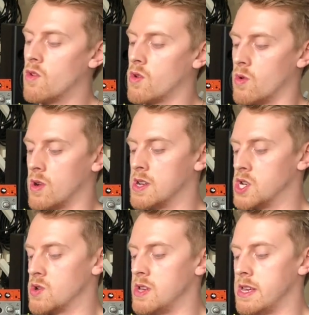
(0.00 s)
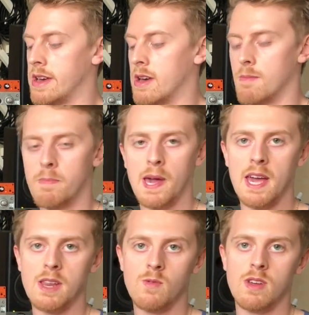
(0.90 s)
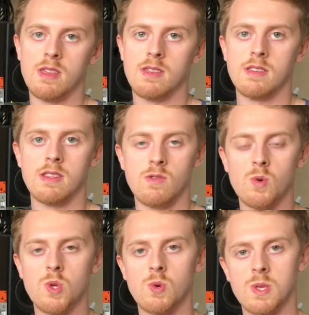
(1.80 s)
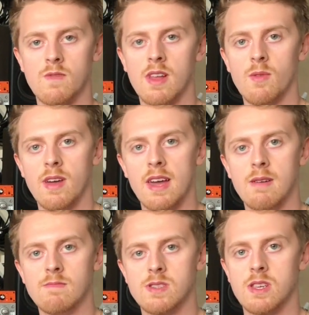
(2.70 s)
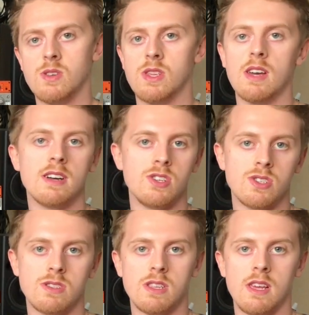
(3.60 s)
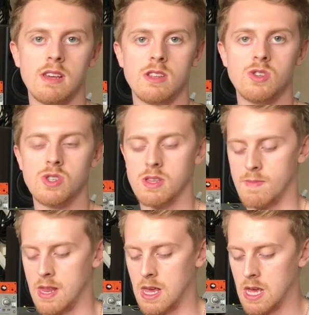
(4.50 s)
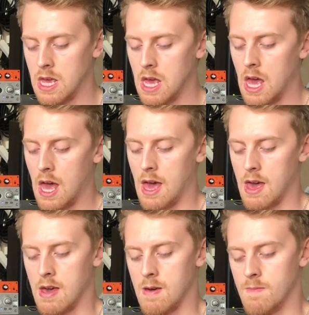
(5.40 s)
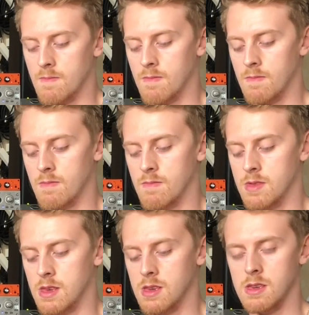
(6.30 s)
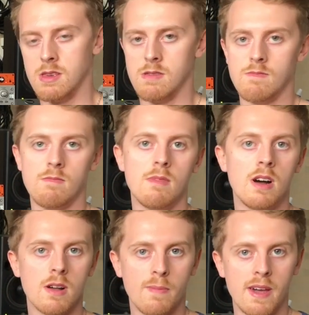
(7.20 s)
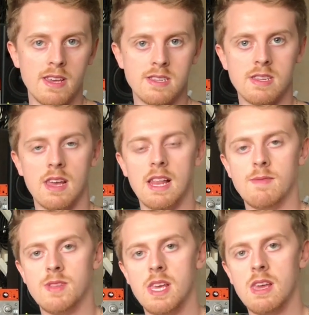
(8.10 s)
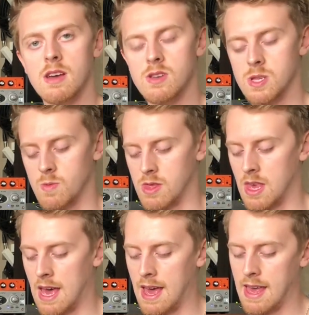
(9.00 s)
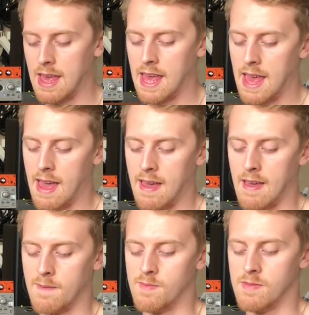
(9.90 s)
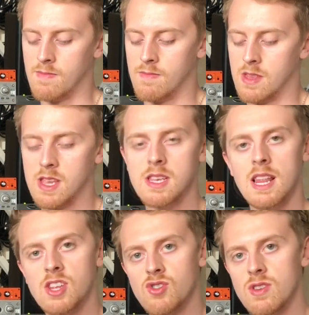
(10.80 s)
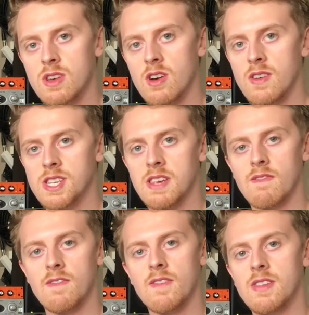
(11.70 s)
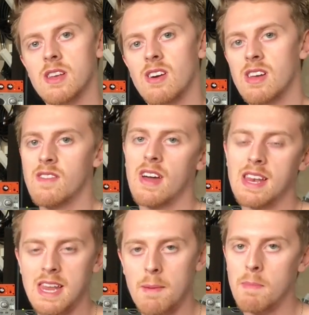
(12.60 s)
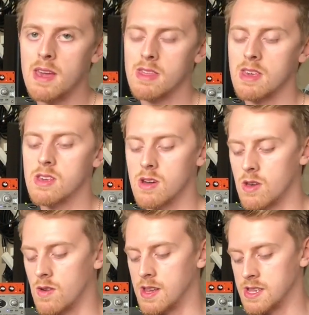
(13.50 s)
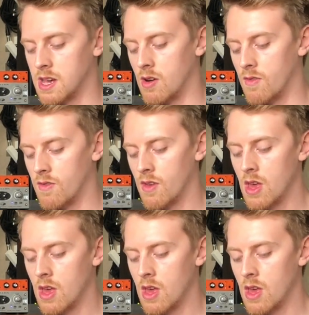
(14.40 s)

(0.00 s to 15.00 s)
rock or country, paired with all sorts of lightweight amps. I use the Aish T900 at the minute, the Mark Bass LMT, I used it with that. The CC Electronic R8750 kind of had an Ampeg thing going on itself,